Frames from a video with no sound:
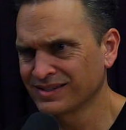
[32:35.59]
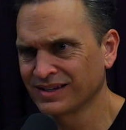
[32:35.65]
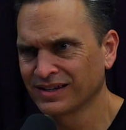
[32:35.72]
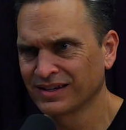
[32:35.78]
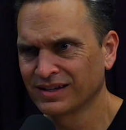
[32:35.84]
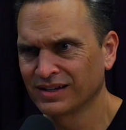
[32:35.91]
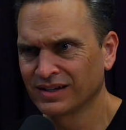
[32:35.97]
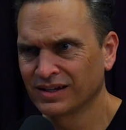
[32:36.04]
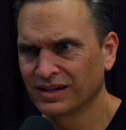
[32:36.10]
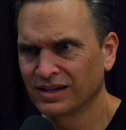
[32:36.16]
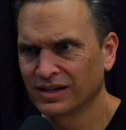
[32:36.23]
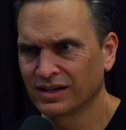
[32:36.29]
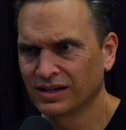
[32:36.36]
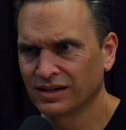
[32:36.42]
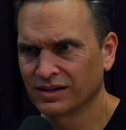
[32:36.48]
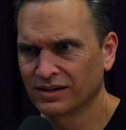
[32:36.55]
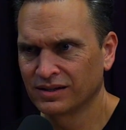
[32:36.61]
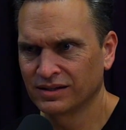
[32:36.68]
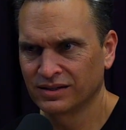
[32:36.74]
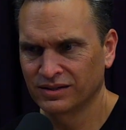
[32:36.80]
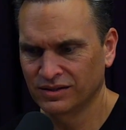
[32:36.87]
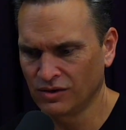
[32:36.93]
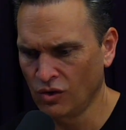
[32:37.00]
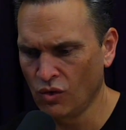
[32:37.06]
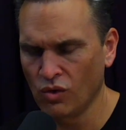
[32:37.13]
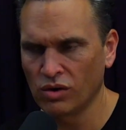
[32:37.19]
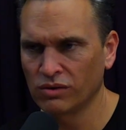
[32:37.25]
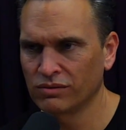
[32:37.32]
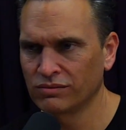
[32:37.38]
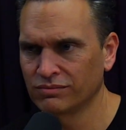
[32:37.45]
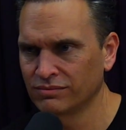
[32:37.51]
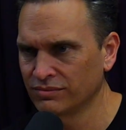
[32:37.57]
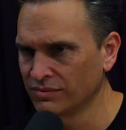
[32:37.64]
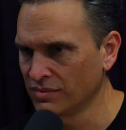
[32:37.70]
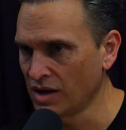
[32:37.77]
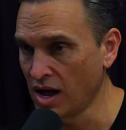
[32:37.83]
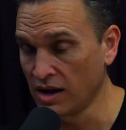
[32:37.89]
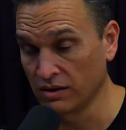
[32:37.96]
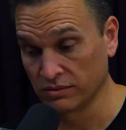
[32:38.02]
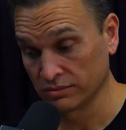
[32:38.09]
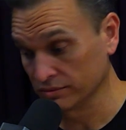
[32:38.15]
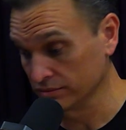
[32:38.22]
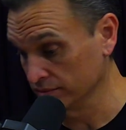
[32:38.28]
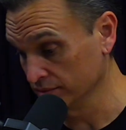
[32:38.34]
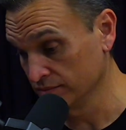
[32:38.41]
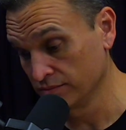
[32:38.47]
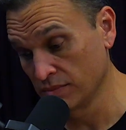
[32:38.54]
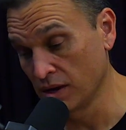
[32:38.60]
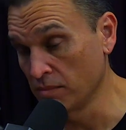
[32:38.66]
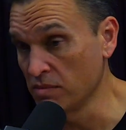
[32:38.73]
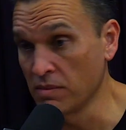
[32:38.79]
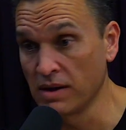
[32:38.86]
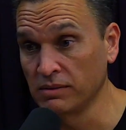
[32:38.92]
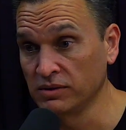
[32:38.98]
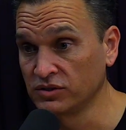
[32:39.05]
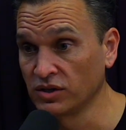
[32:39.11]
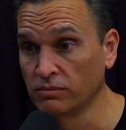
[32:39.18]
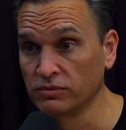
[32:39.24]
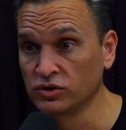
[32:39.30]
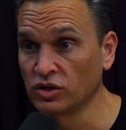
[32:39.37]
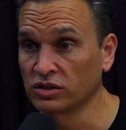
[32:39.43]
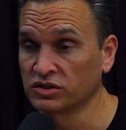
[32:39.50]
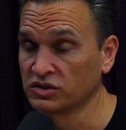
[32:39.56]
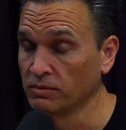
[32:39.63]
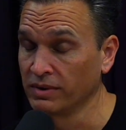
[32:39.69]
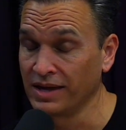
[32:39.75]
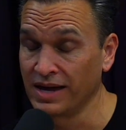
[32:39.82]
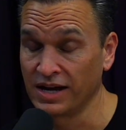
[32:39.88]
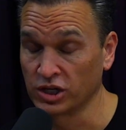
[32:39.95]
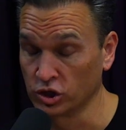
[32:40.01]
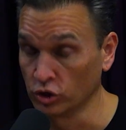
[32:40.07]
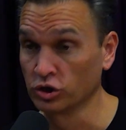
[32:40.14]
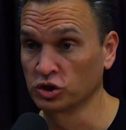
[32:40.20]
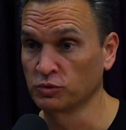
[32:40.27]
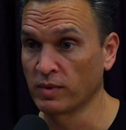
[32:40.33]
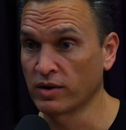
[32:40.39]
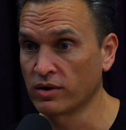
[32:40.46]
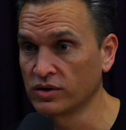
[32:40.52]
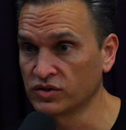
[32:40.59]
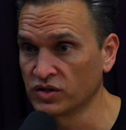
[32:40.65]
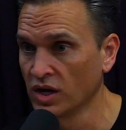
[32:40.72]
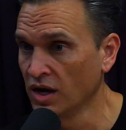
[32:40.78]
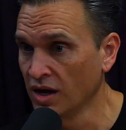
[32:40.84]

Really? Wow. Okay, I heard differently. That's why I asked. I mean, maybe you talked to somebody that had a good experience.